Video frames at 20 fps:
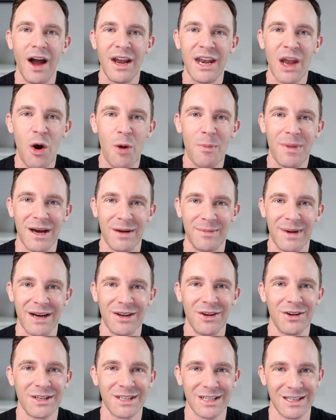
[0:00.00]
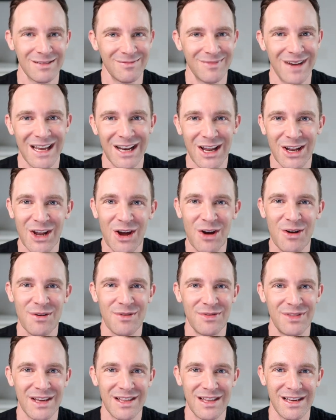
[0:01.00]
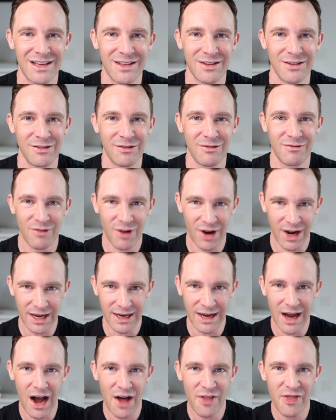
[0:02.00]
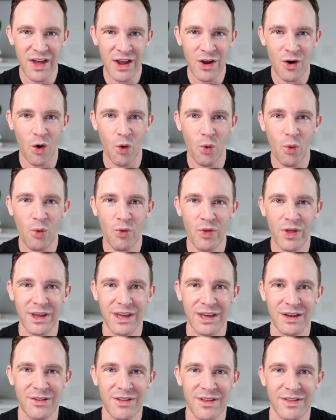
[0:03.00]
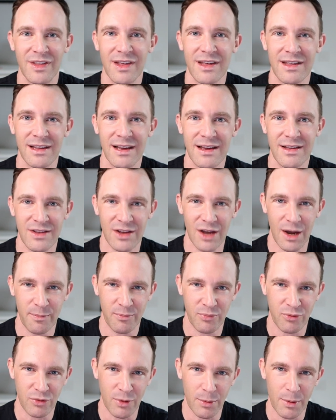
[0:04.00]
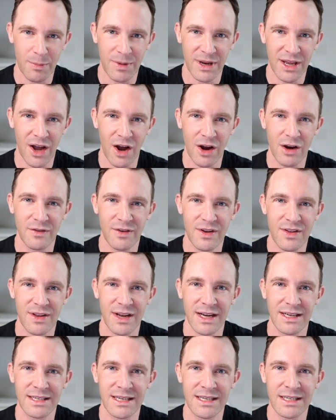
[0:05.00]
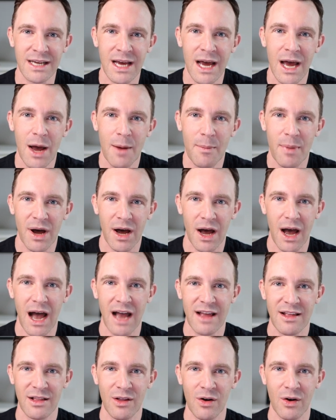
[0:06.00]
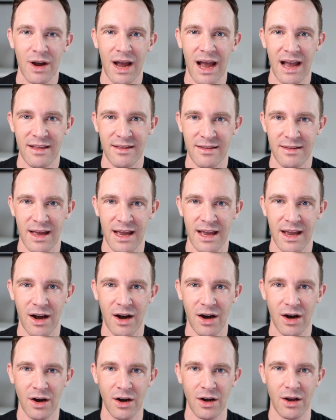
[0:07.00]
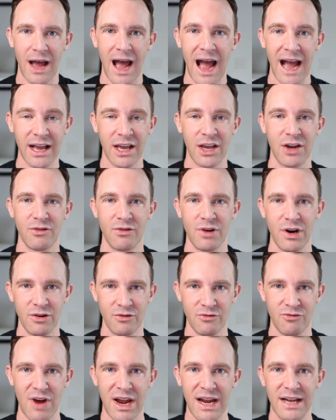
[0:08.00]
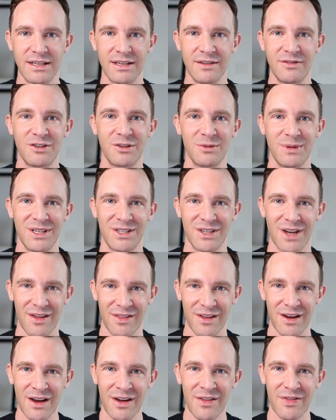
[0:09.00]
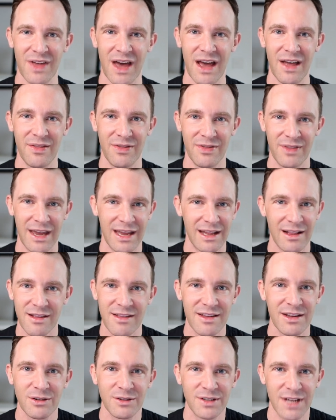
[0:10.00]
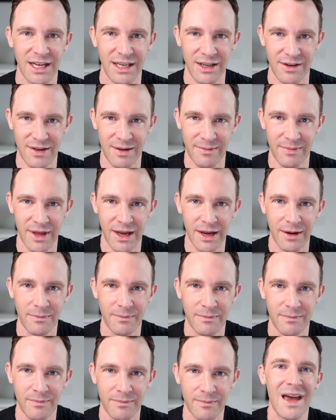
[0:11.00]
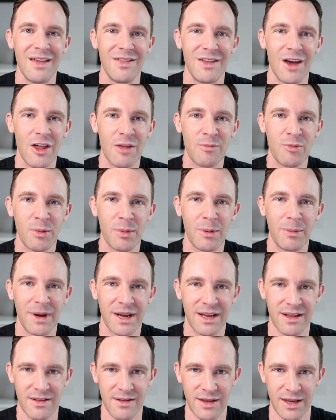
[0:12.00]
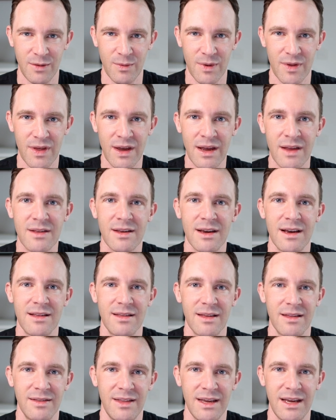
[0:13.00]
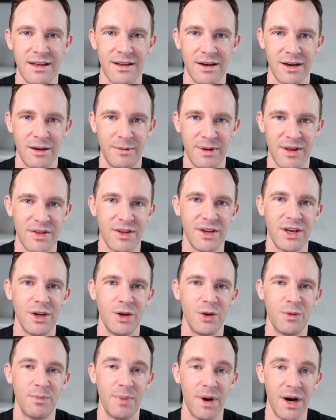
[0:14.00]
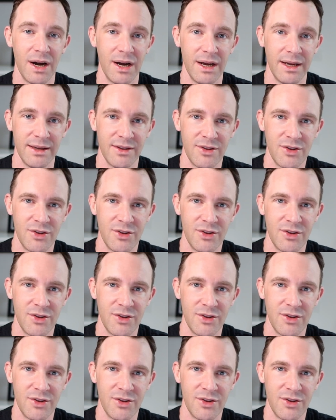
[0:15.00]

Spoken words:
I know a bit about Nottingham, and I know this isn't right. I think all the yields in this list are probably overstated, but as long as they are accurate relative to each other, then it'll still tell you something. The other problem I can see with this is that these are going to be skewed by